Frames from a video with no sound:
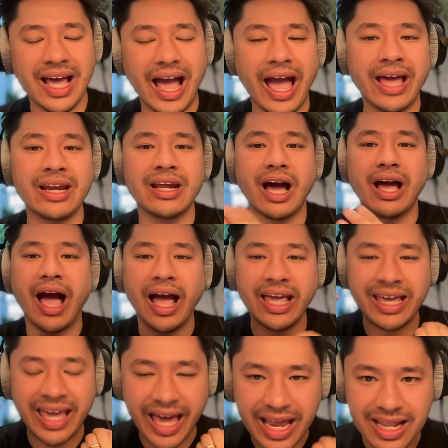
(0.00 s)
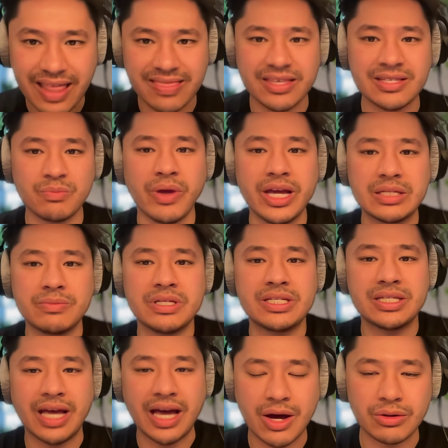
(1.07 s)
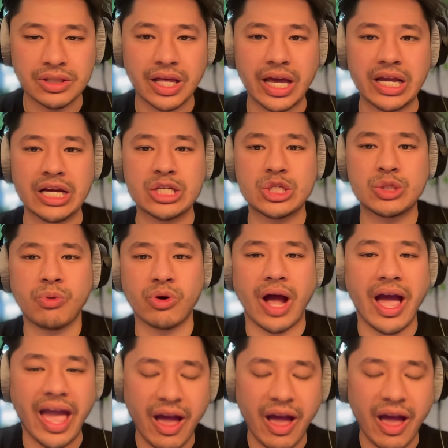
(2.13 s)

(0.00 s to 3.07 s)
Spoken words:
And I get that this makes me sound like a sport.